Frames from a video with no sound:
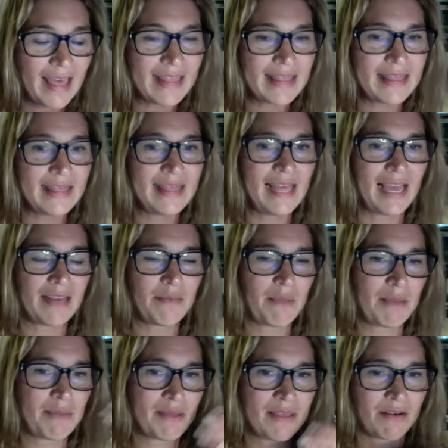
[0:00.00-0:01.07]
then
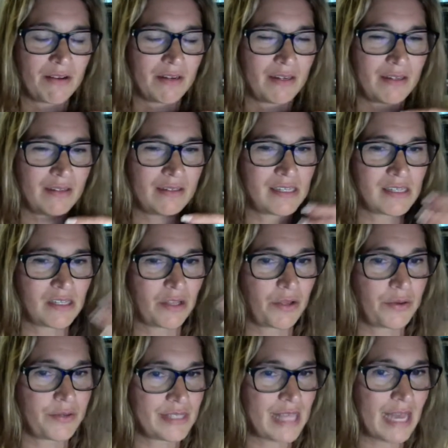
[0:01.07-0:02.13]
maybe they're going to
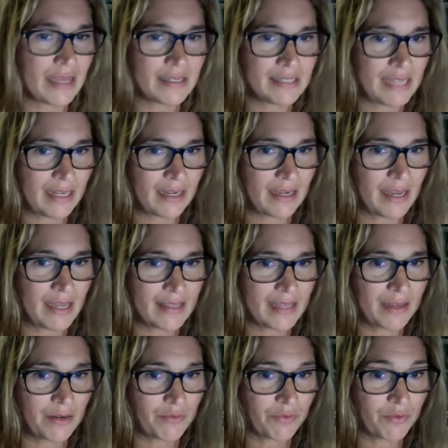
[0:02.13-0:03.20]
disclose that data and
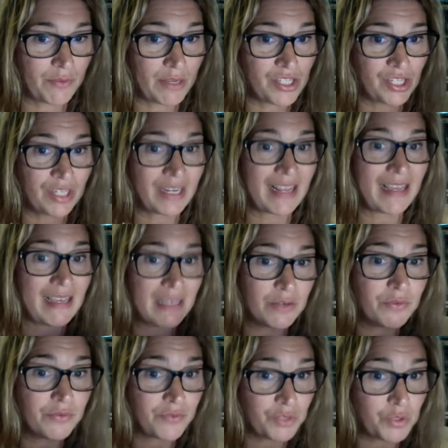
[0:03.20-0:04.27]
that information
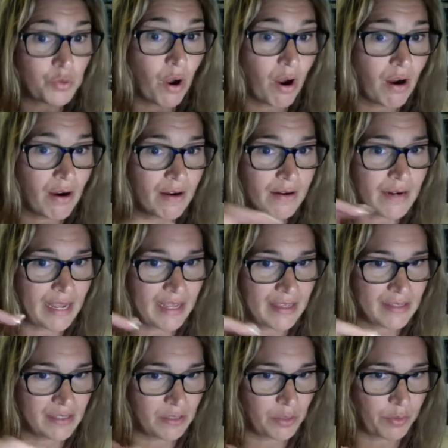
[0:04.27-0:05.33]
if you are a
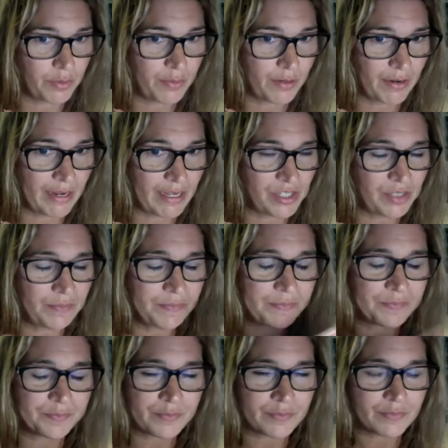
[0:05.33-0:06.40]
Zillow Premier agent.
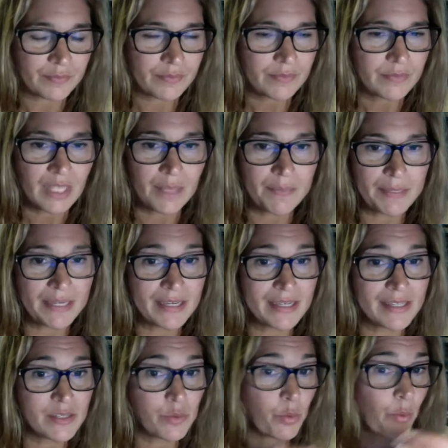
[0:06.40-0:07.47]

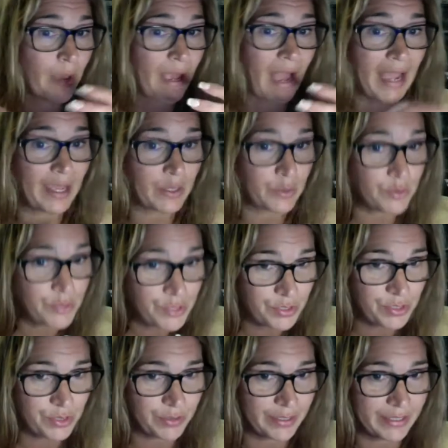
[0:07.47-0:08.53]
Because the way I used to
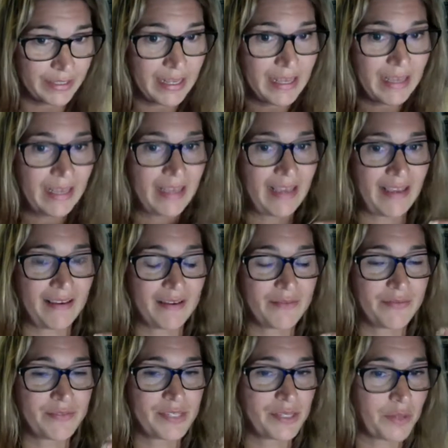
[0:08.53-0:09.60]
do it, if
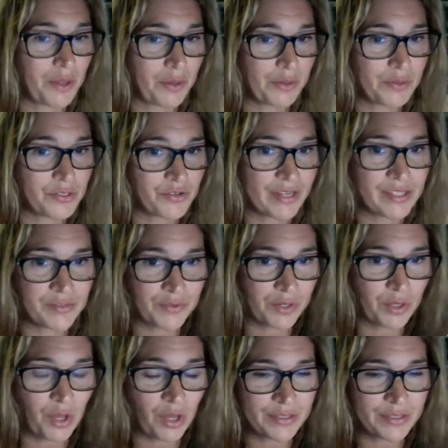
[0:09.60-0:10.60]
Zillow transferred a call to